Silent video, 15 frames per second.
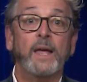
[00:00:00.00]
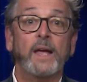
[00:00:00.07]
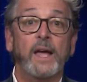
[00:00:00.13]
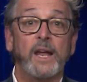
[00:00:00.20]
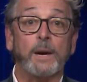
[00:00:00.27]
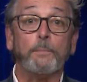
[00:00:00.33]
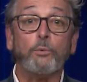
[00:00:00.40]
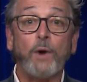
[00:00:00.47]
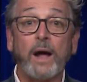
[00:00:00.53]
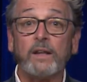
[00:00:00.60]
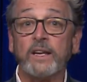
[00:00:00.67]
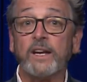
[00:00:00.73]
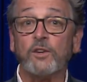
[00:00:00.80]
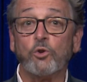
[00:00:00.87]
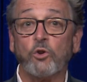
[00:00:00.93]
And I'm
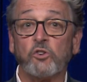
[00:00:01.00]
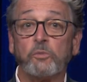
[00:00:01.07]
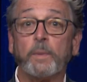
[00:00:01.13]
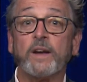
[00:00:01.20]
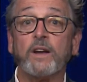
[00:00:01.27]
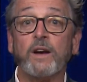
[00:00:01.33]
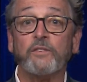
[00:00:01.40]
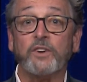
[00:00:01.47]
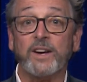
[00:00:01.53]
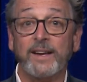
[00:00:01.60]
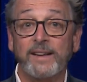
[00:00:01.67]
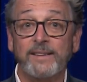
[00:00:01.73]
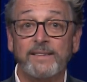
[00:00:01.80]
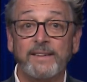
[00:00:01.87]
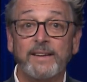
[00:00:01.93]
proudly endorsed by Governor
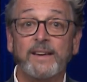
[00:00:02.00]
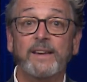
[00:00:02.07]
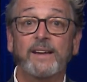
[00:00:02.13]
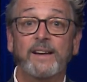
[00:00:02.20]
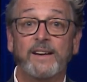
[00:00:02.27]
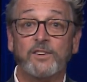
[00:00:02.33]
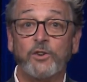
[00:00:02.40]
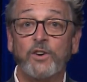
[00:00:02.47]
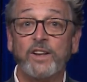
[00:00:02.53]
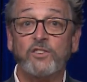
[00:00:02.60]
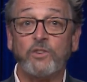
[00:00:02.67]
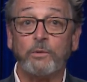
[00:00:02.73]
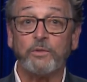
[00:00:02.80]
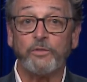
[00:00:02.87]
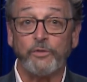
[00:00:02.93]
Inslee, Attorney
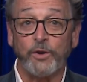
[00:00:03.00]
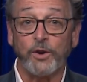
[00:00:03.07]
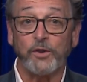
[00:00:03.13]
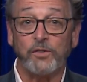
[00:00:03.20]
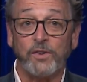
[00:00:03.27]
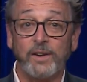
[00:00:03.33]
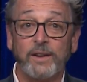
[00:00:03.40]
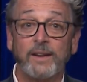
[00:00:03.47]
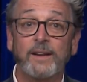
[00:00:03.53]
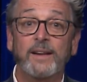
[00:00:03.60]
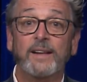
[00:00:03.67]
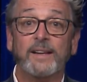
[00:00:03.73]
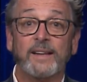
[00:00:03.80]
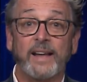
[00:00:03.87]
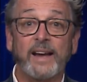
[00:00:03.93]
General Ferguson,
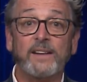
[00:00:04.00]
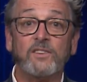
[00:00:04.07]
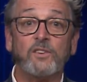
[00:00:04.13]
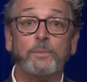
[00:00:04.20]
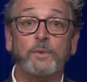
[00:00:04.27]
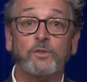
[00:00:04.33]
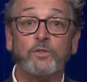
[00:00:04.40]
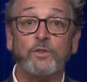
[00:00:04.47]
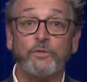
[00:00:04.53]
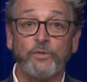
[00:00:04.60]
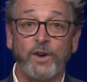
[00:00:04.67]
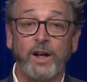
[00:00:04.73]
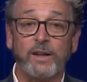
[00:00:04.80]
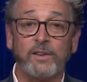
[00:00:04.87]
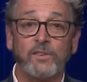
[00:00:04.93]
Lands Commissioner
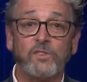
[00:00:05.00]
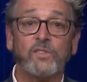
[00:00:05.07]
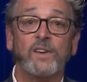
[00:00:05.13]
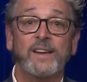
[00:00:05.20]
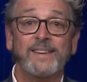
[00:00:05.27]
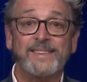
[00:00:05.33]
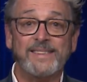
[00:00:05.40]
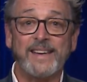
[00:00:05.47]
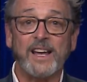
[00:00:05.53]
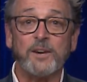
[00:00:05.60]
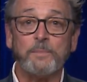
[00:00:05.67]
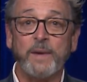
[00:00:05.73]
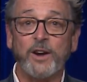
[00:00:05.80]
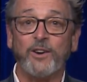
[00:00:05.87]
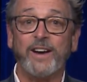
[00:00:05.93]
Franz, Seattle
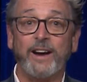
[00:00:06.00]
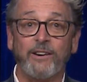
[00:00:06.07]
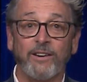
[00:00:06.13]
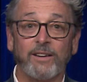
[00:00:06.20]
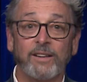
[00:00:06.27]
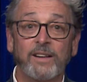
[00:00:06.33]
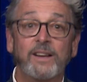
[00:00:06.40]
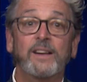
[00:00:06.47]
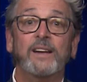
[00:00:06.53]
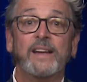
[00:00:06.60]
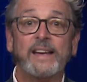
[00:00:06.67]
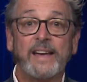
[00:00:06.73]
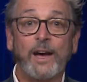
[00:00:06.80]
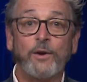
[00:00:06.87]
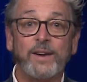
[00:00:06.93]
Mayor Harrell,
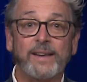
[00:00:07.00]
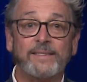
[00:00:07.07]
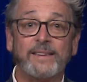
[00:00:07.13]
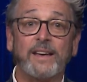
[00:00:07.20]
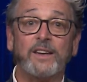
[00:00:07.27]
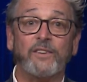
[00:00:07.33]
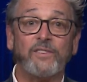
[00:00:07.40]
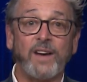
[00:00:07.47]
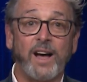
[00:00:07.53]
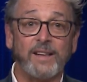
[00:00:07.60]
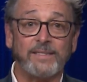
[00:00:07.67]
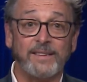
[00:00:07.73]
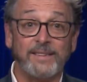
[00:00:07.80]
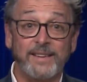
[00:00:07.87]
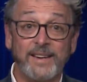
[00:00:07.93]
County Executive
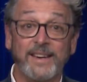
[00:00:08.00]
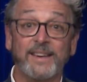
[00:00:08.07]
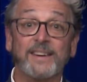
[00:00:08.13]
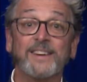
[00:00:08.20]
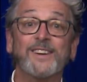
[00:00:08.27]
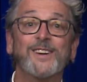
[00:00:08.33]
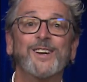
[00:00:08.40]
Constantine,